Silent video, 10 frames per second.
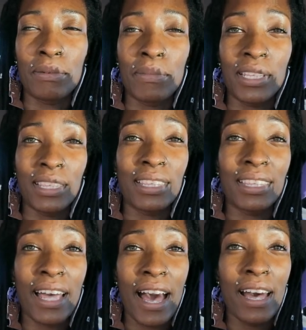but
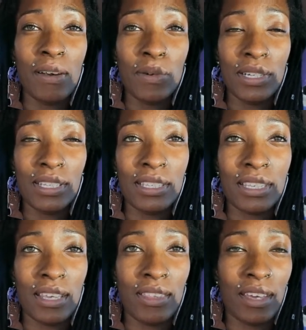that was
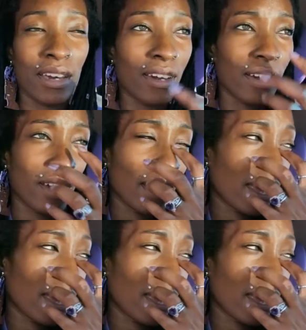in there